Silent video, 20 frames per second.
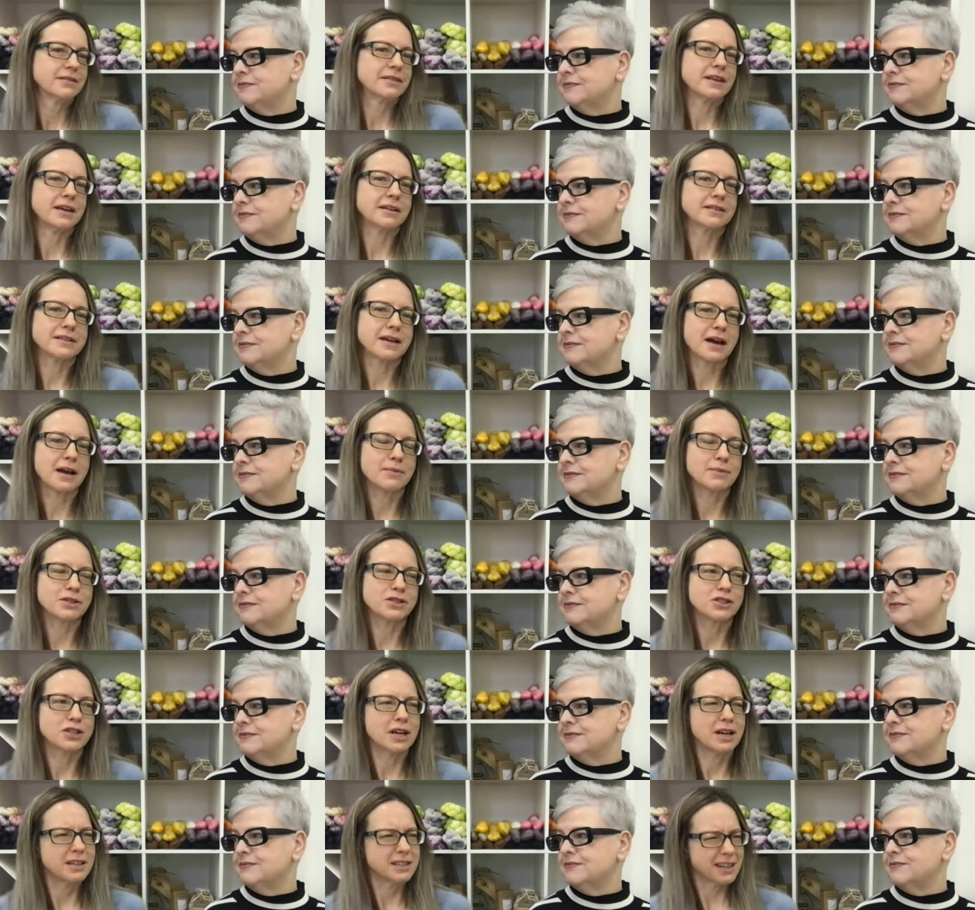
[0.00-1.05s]
Speaker 1: that time is
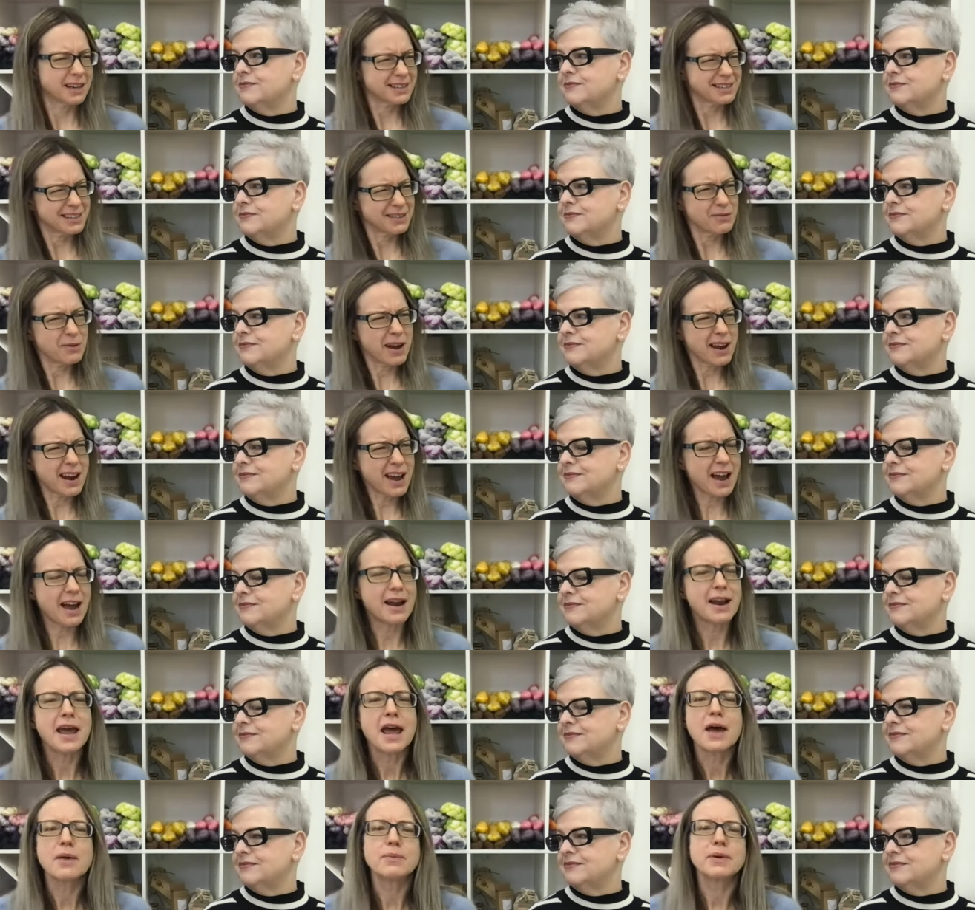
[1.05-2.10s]
changing. I said, Why not?
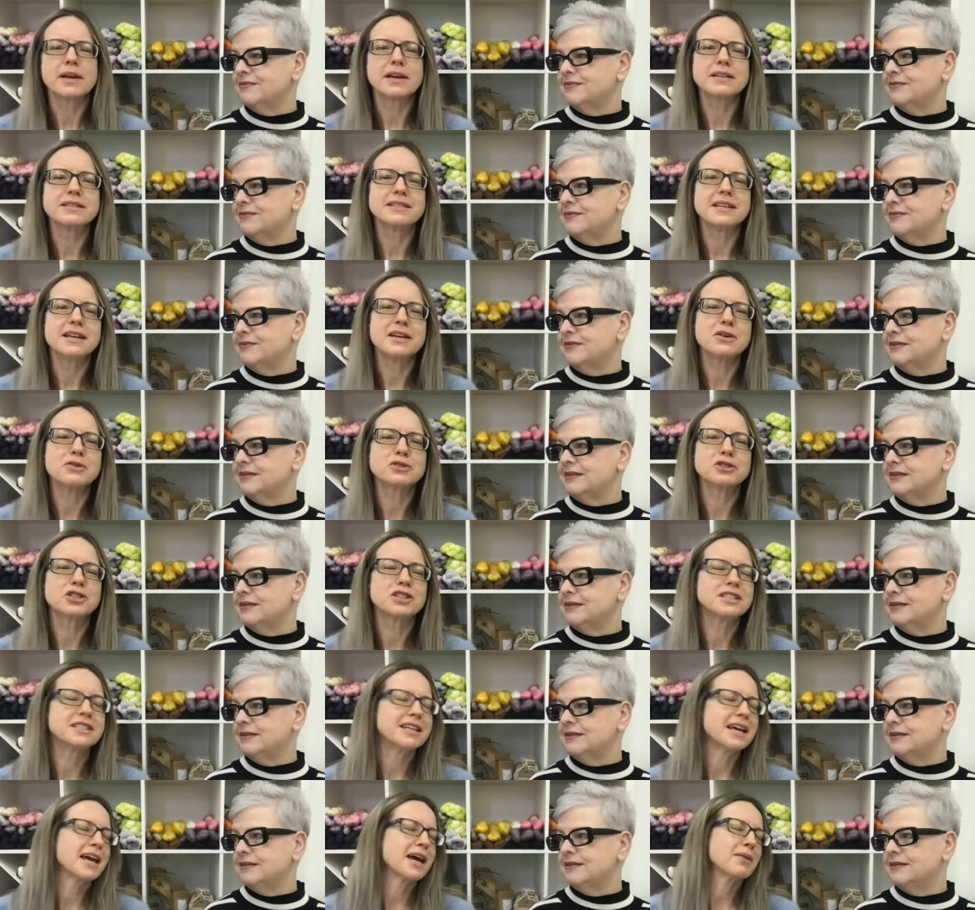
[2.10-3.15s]
Because then he'll
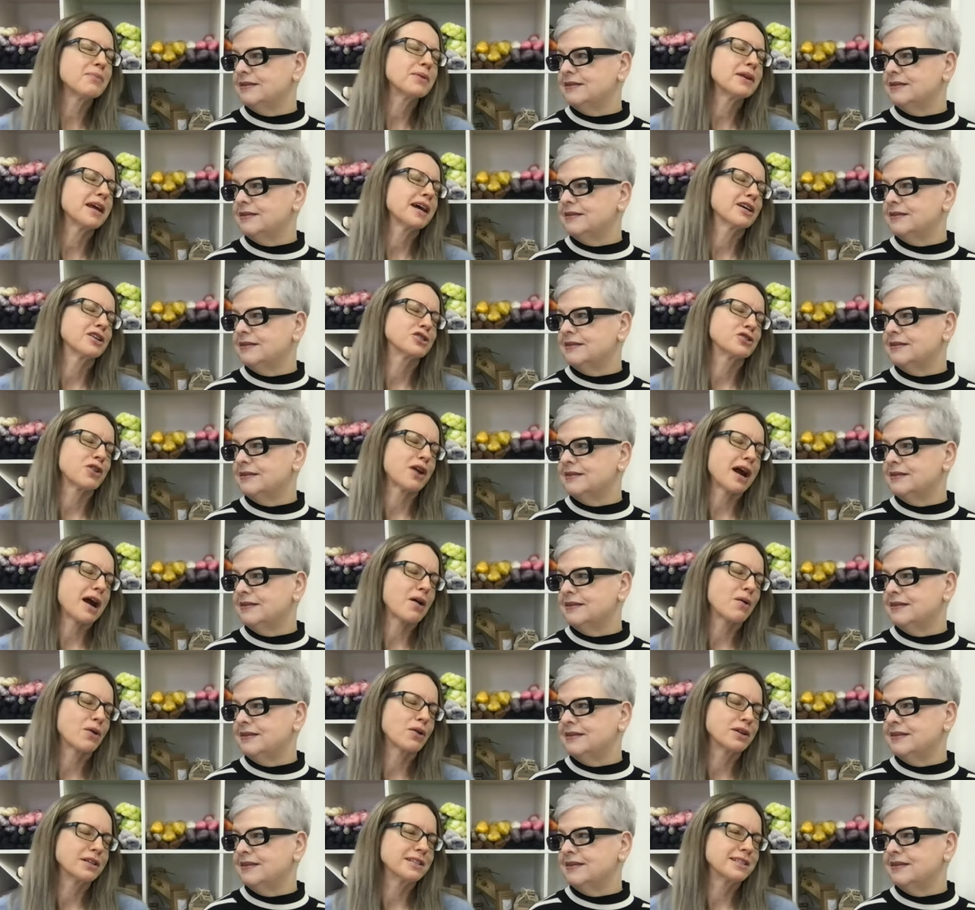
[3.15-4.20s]
just stay up an extra
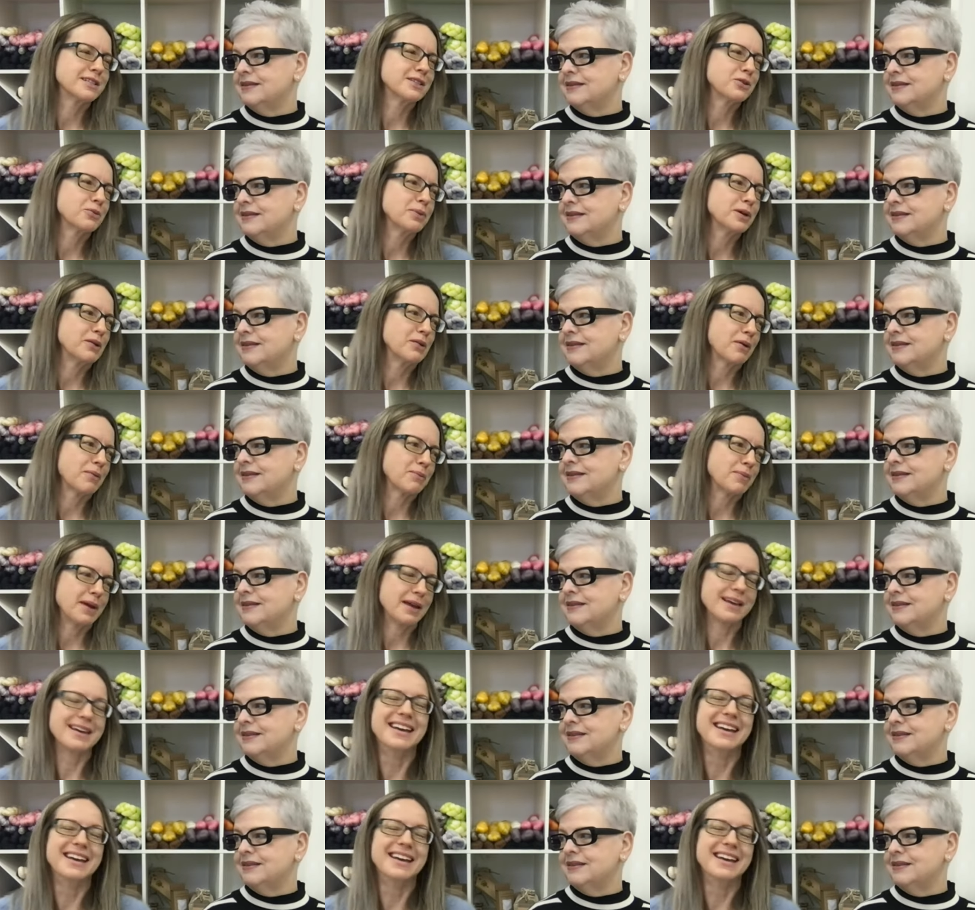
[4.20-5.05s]
hour and still be grumpy.